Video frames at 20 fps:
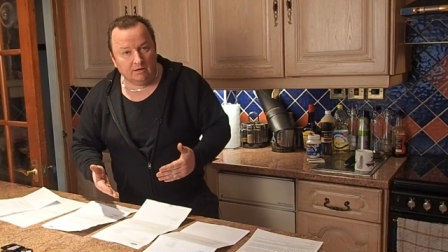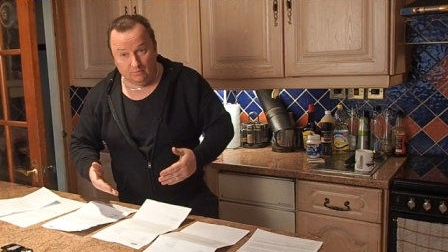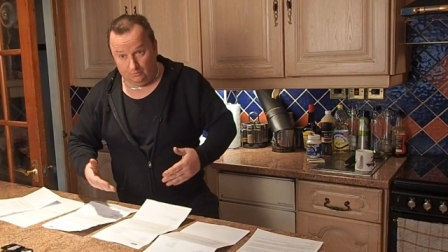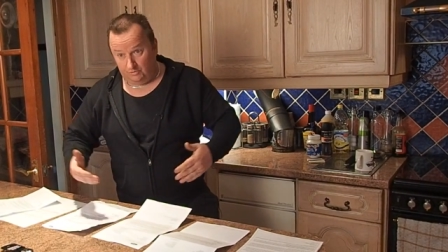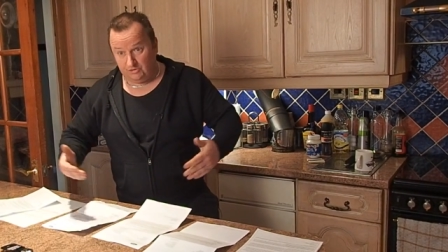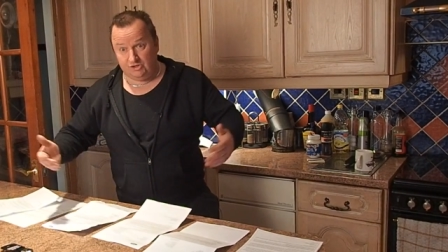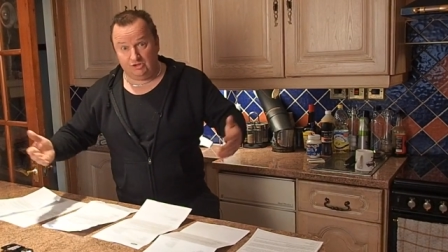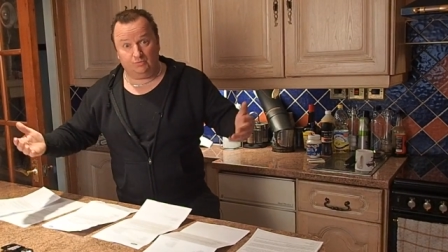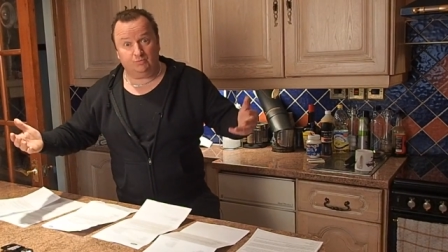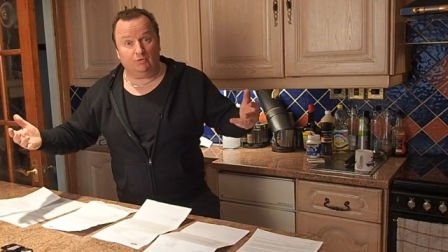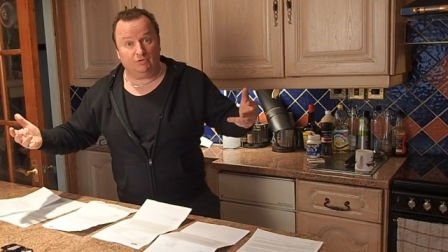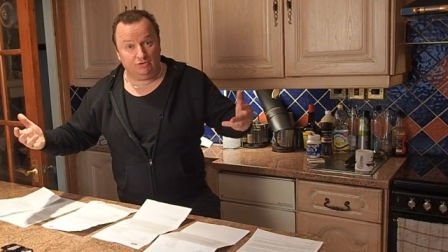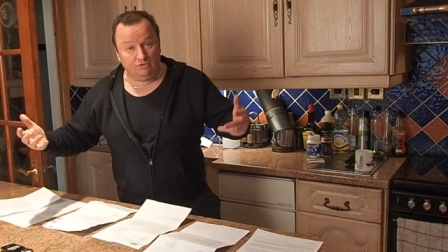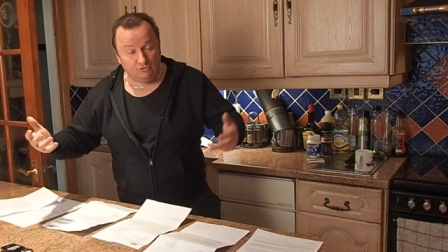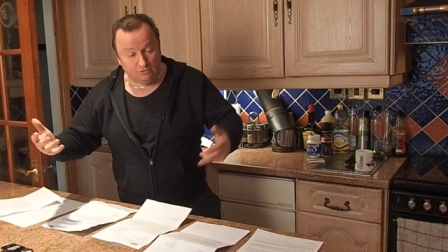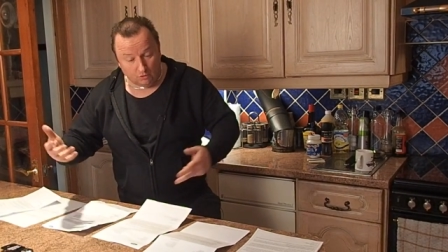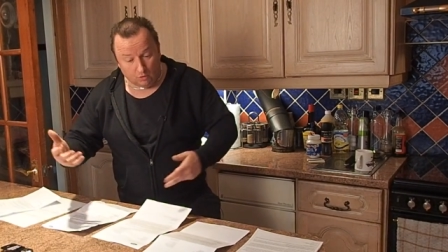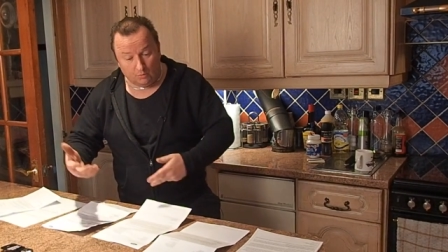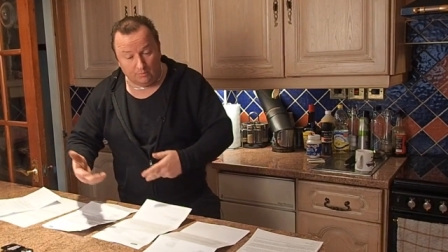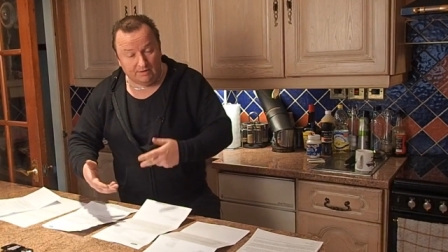which is what
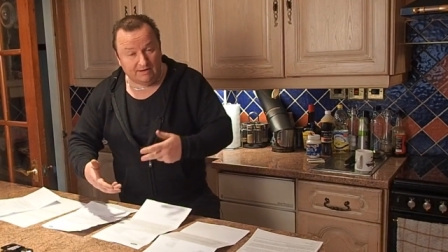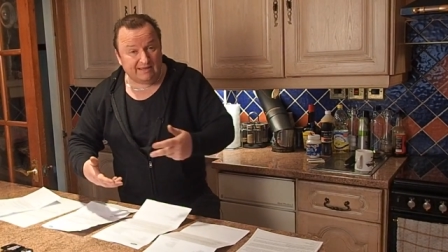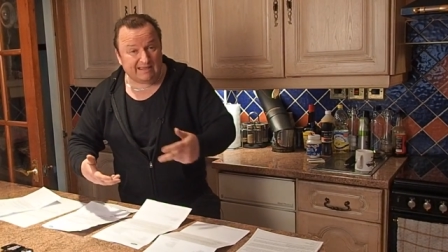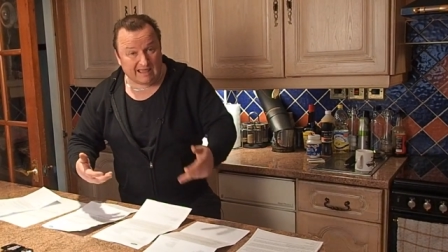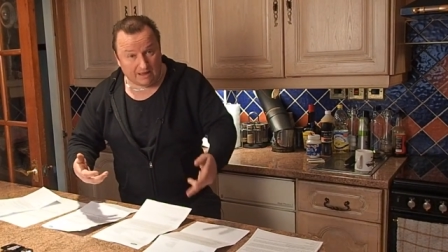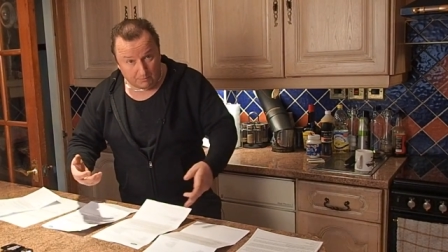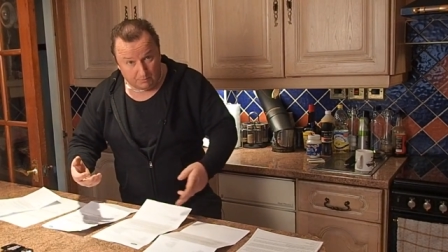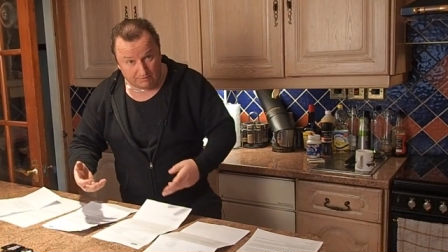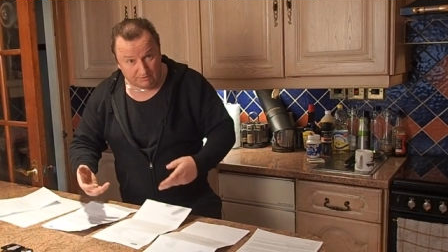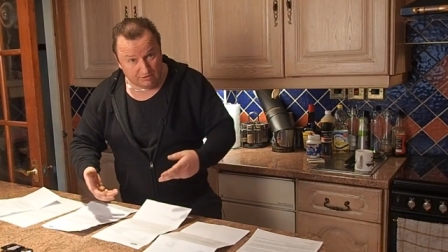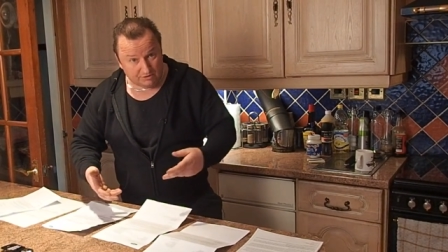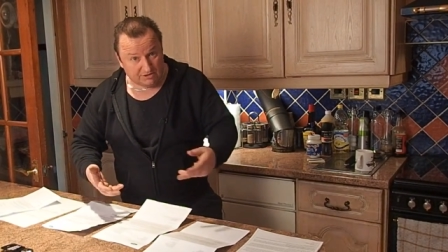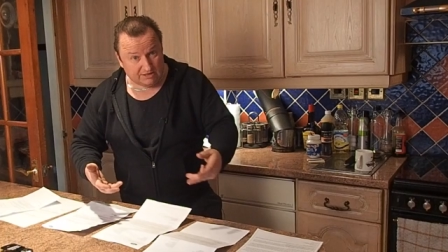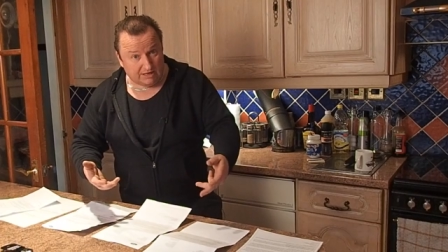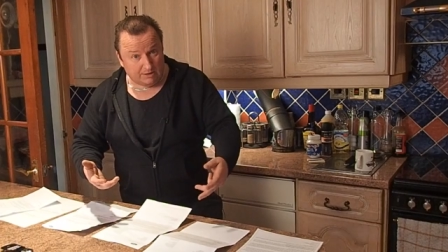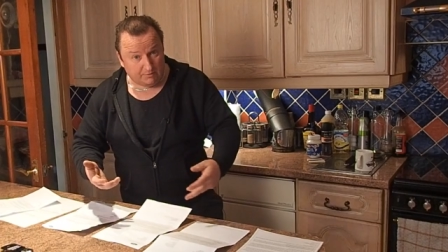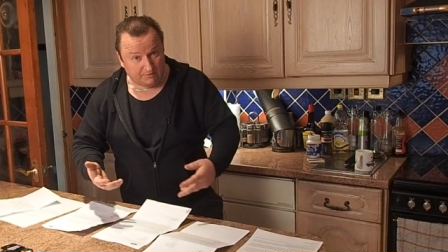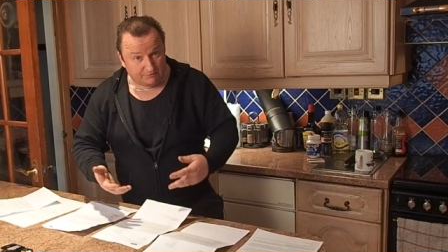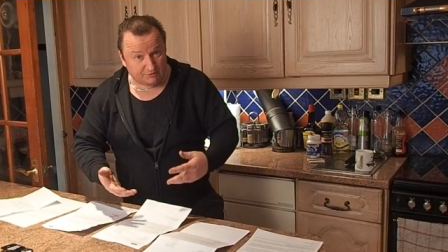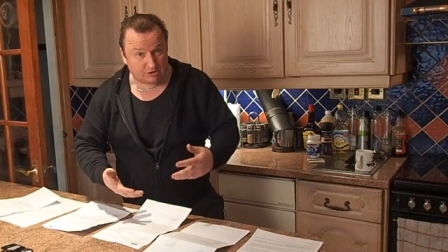you normally get when you're
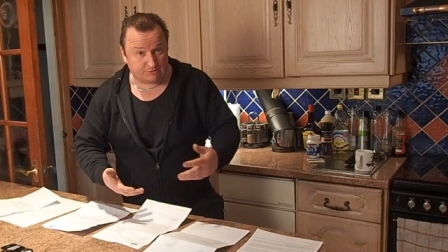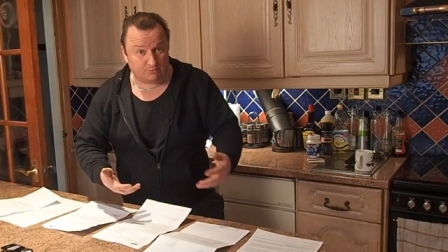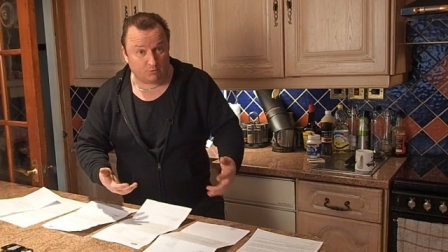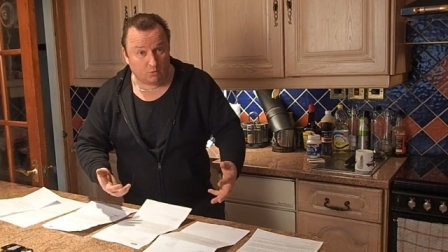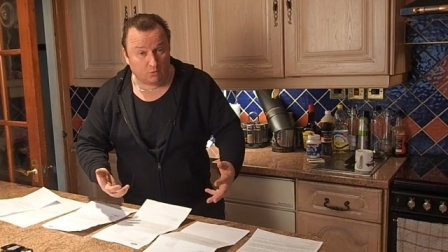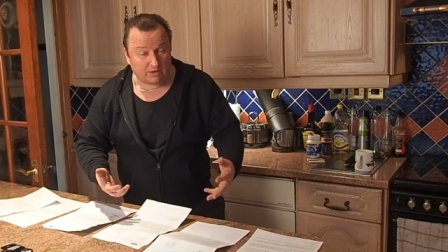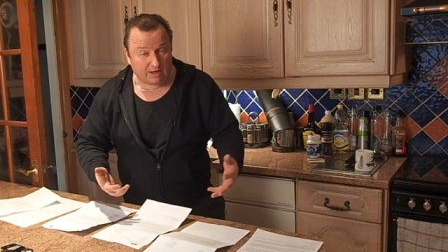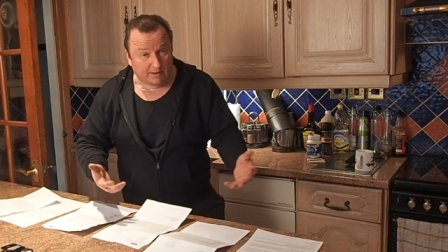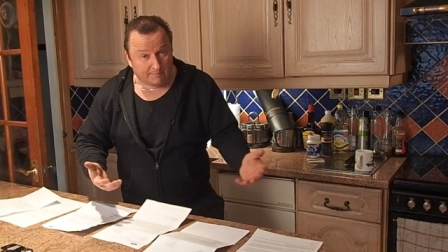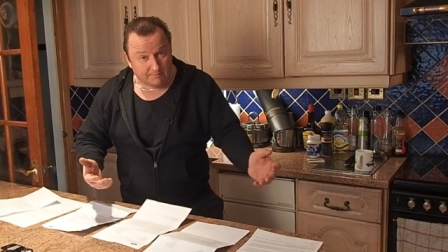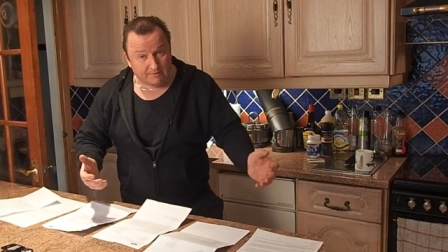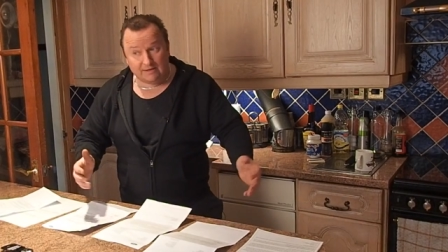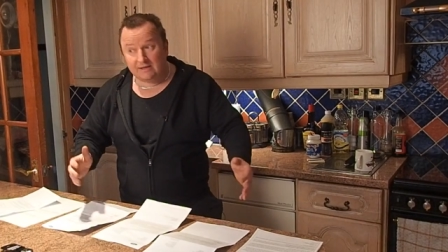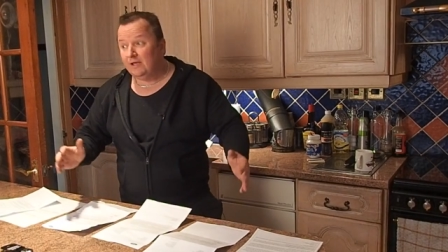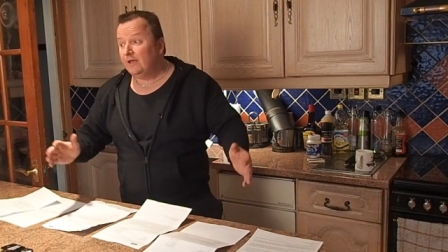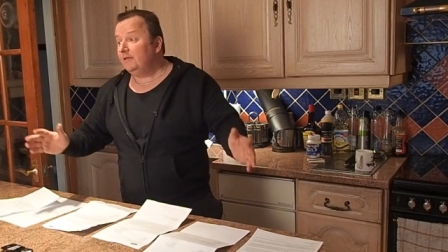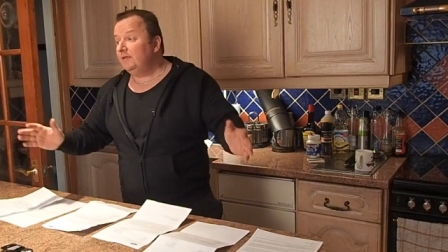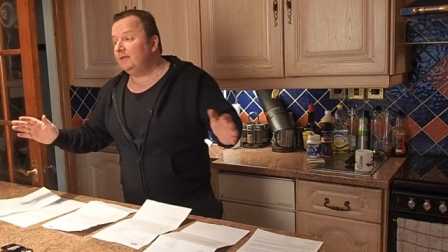dealing with a small company.